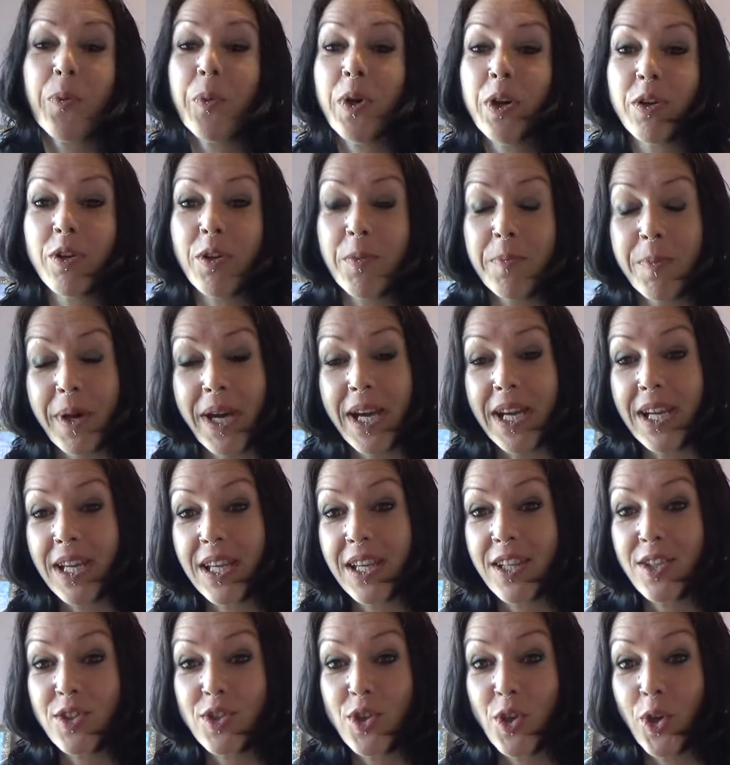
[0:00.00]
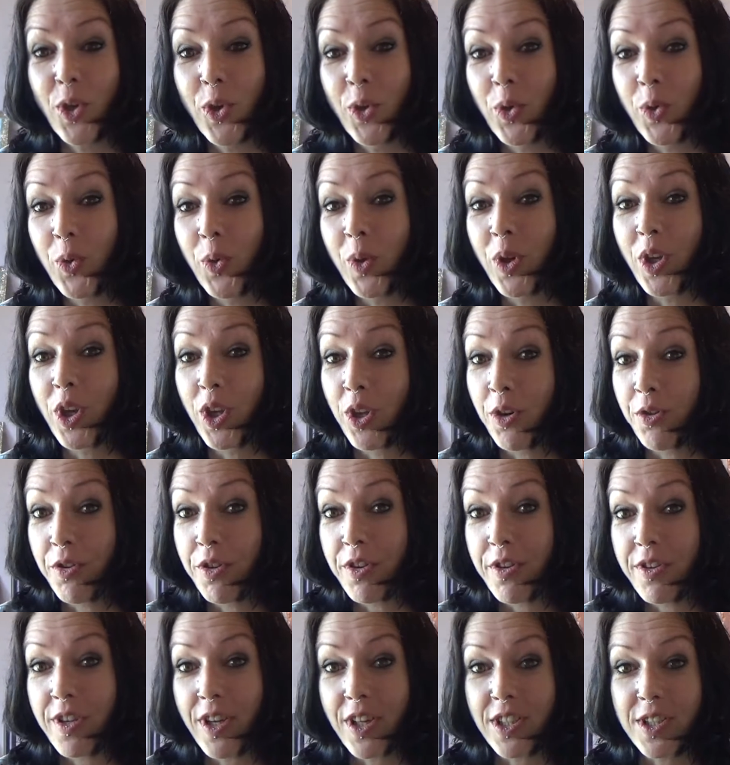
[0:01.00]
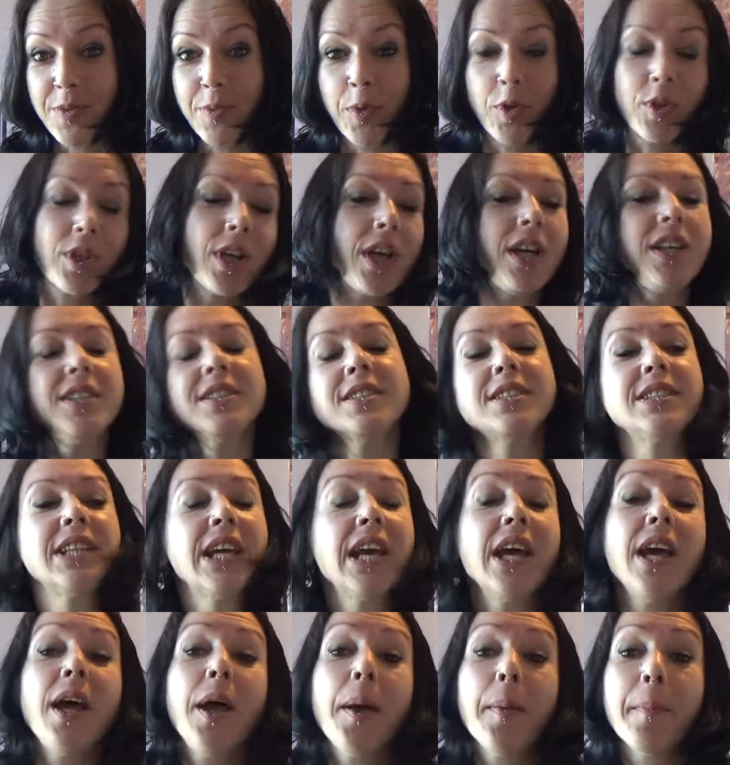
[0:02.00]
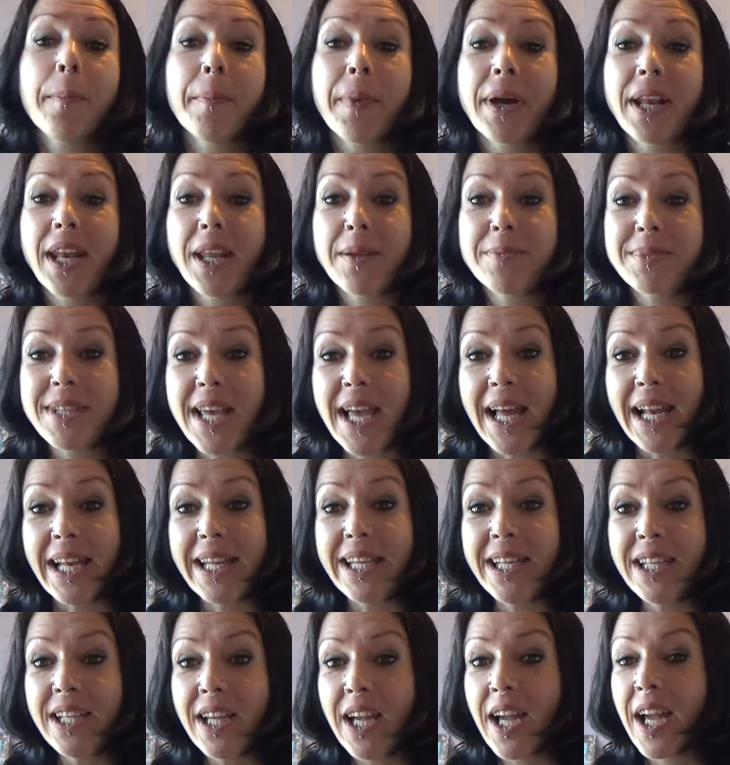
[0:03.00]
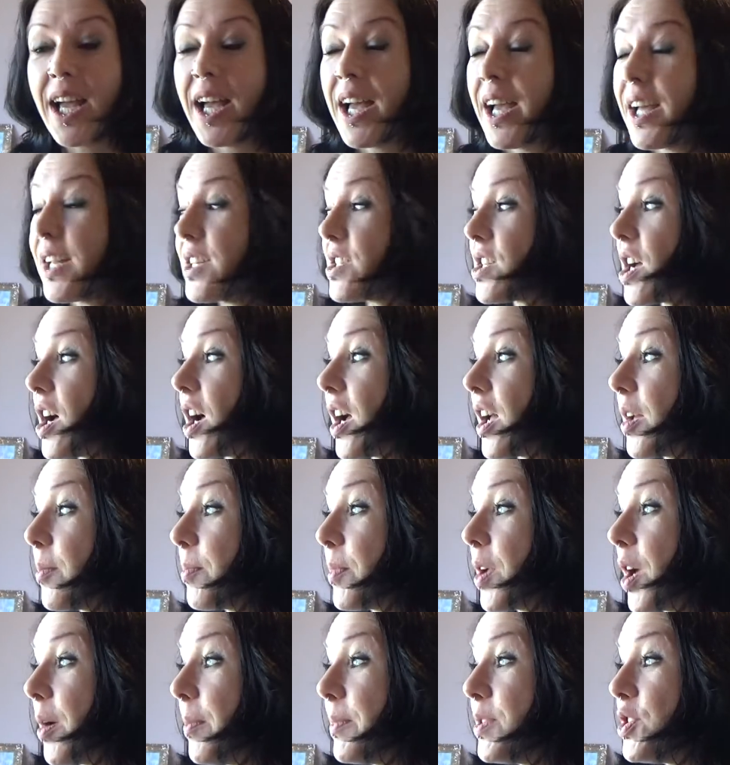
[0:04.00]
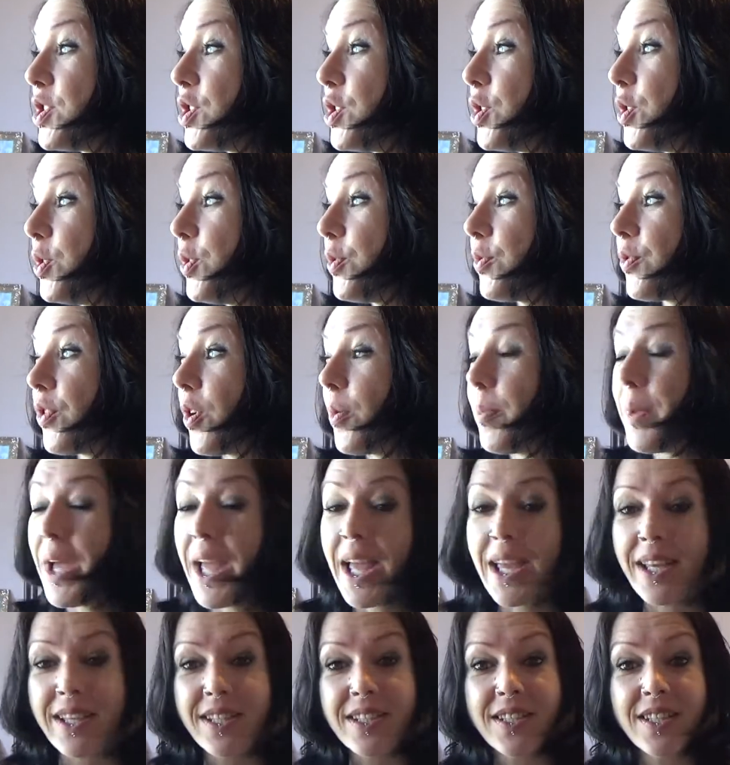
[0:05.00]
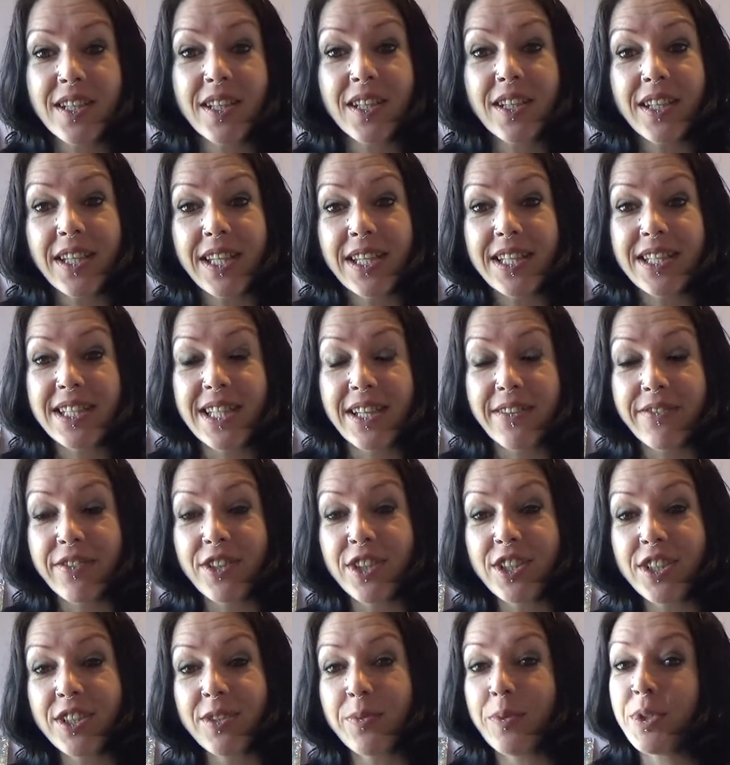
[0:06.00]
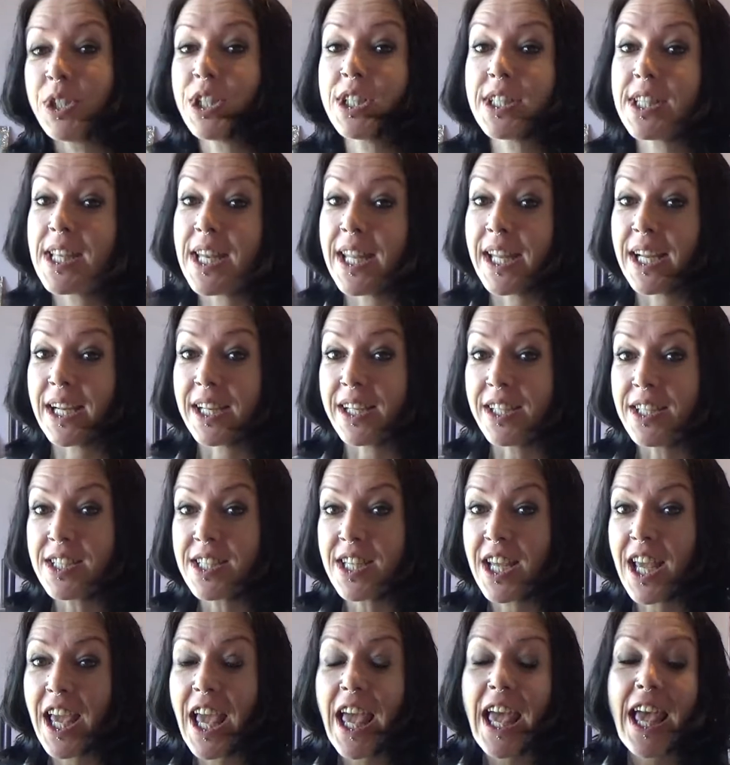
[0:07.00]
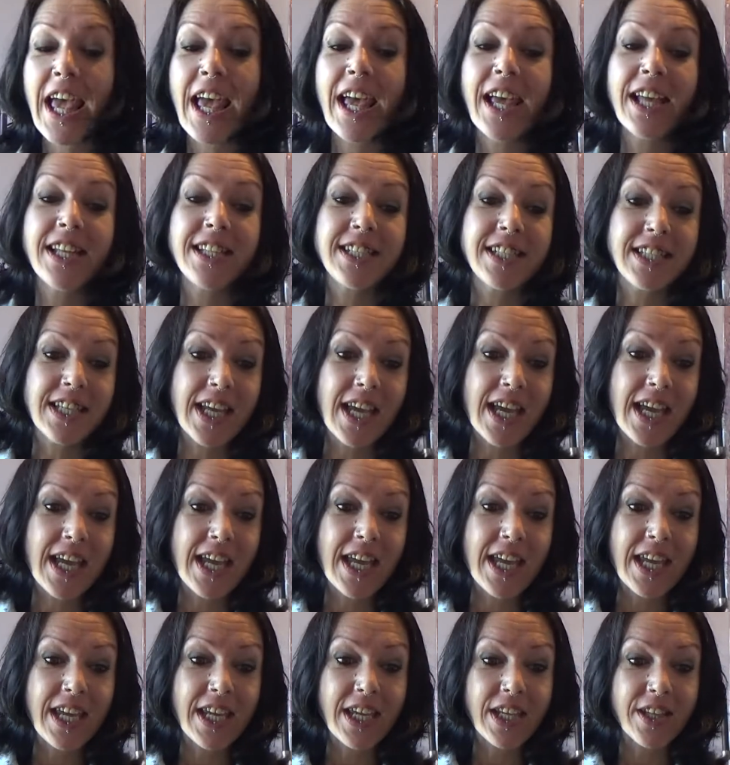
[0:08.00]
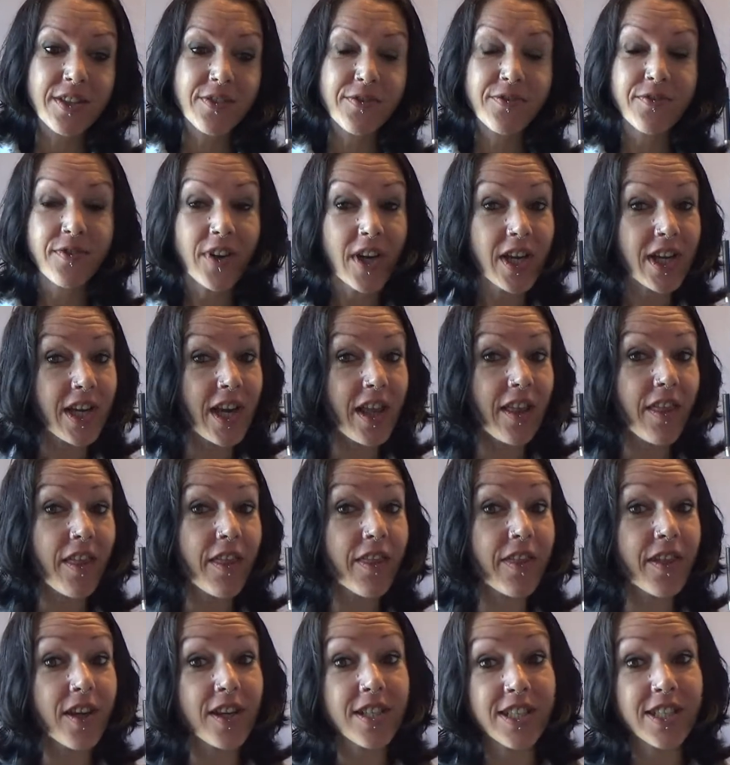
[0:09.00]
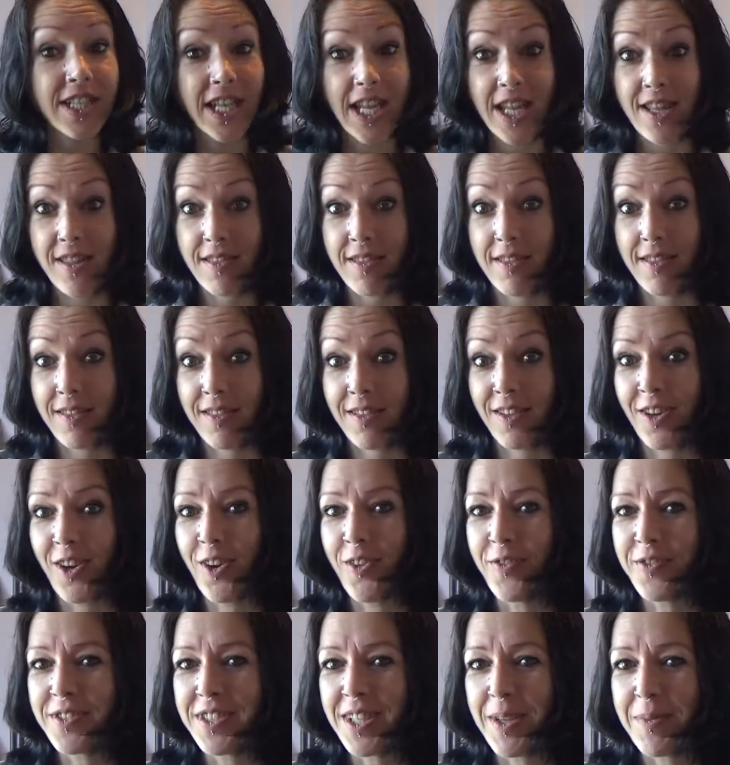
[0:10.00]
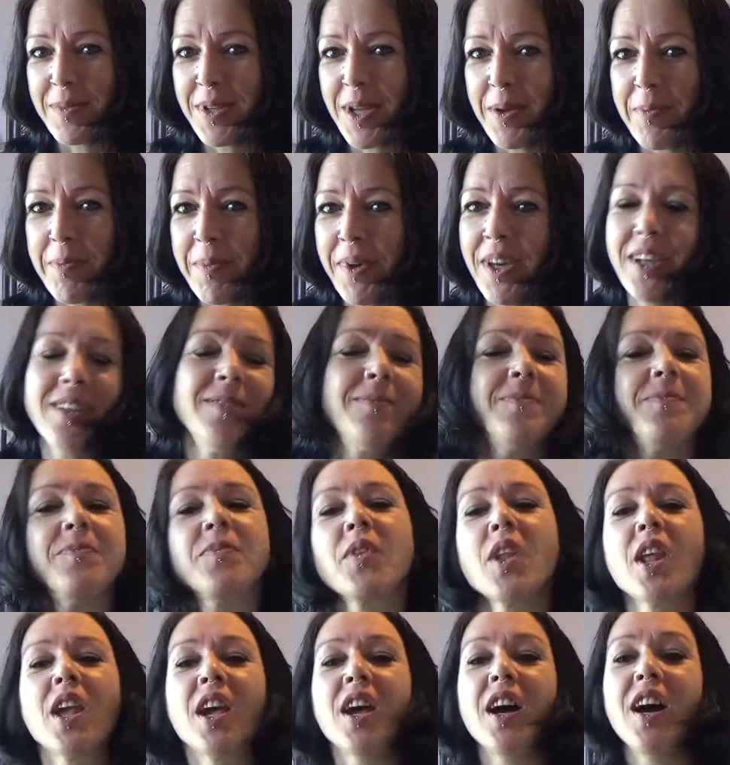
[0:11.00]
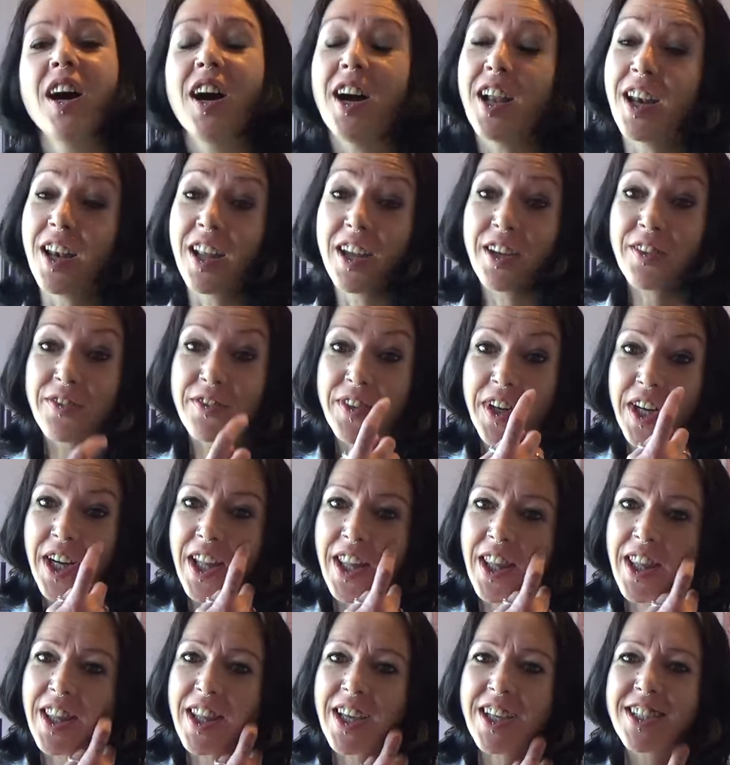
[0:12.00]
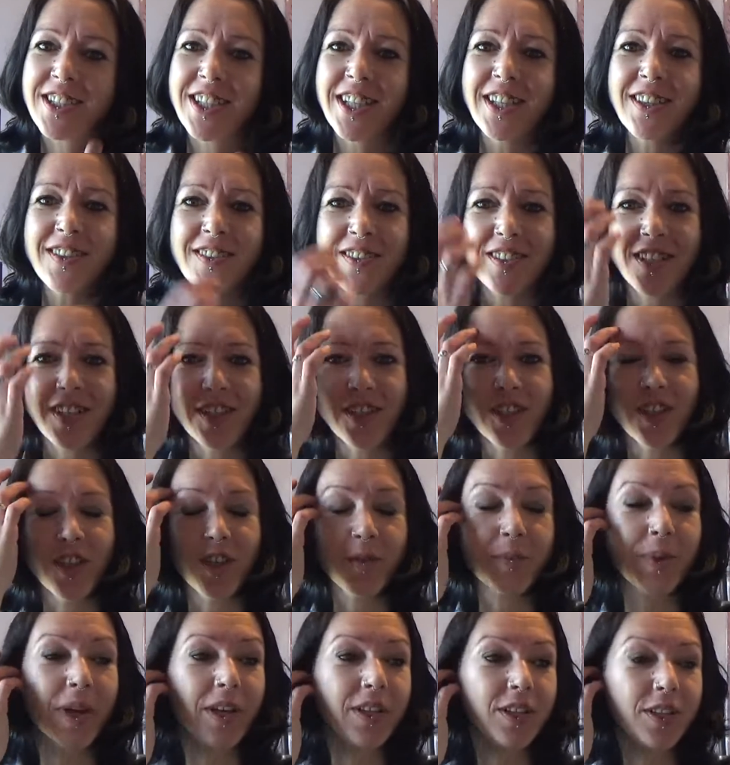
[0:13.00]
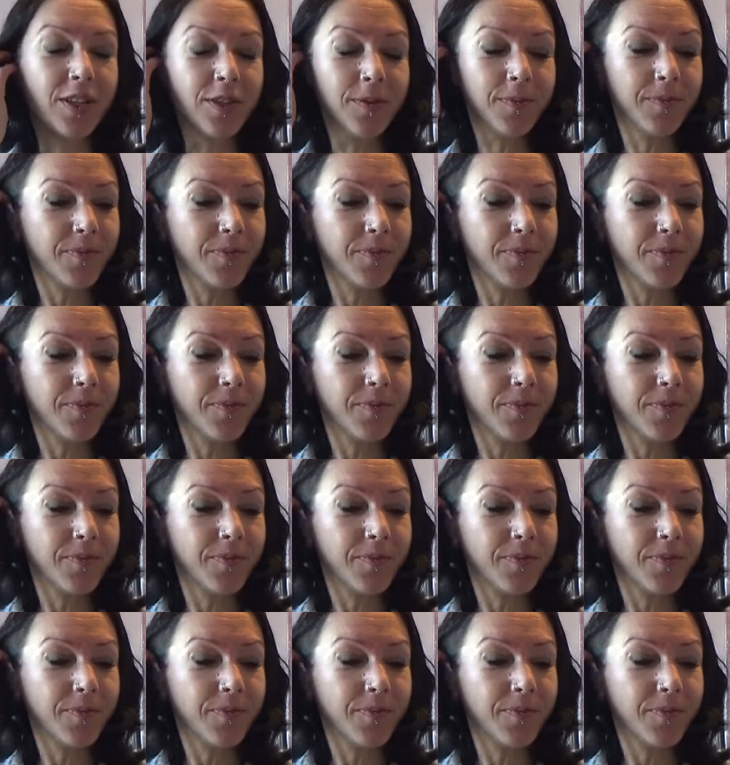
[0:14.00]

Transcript: Welcome back to Curio Yarns podcast. My name's Ellie and I'm coming to you from Exeter in Devon, which is in England. Today is Friday the 13th of September. I like Friday the 13th, I don't know about you.